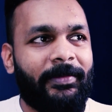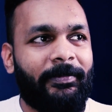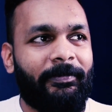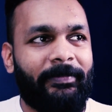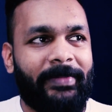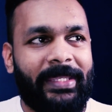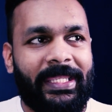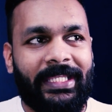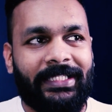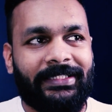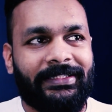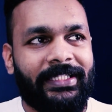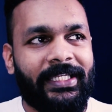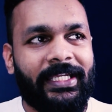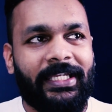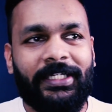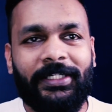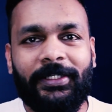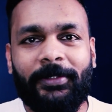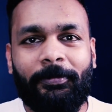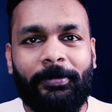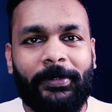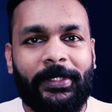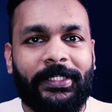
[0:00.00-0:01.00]
Make the
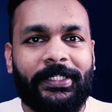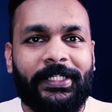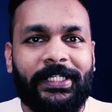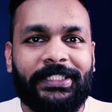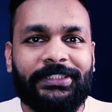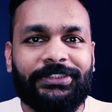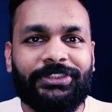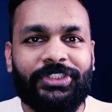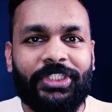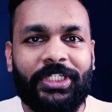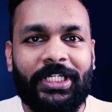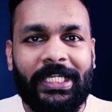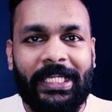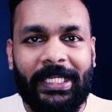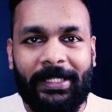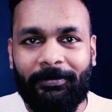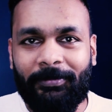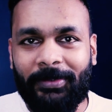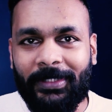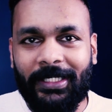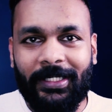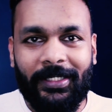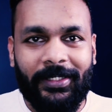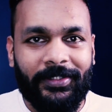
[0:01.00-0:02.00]
interpretation
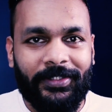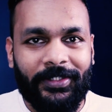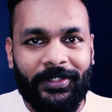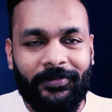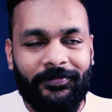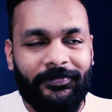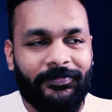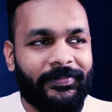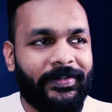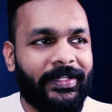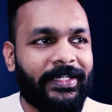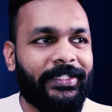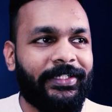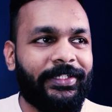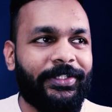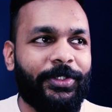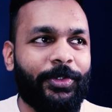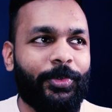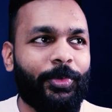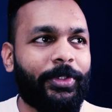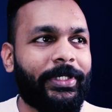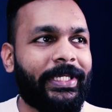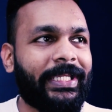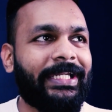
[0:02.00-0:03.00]
liberal enough and
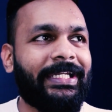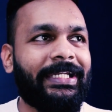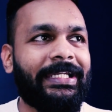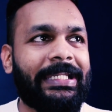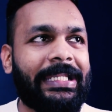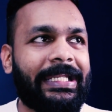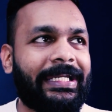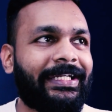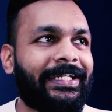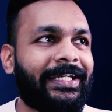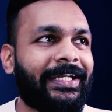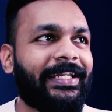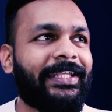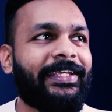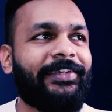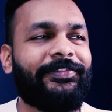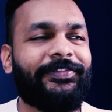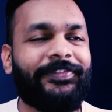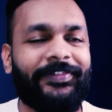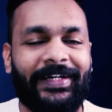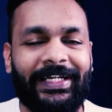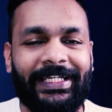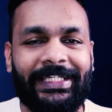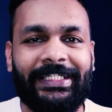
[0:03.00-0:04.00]
you can literally
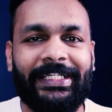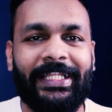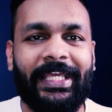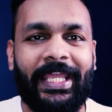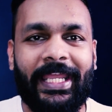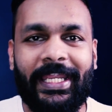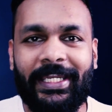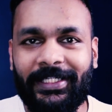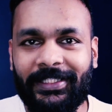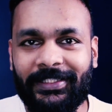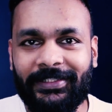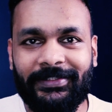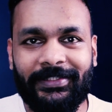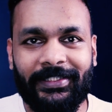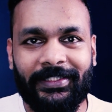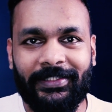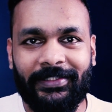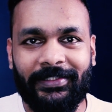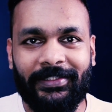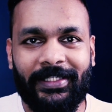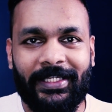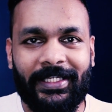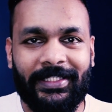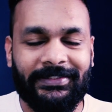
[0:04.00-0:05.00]
find
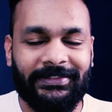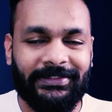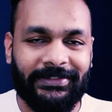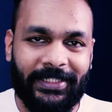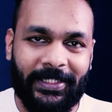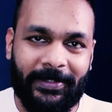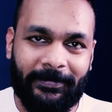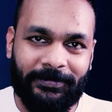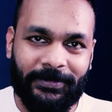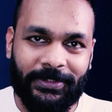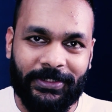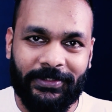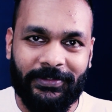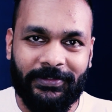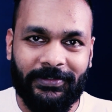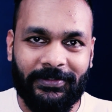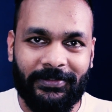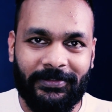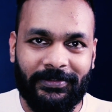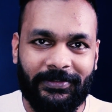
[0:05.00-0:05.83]
anything in scripture.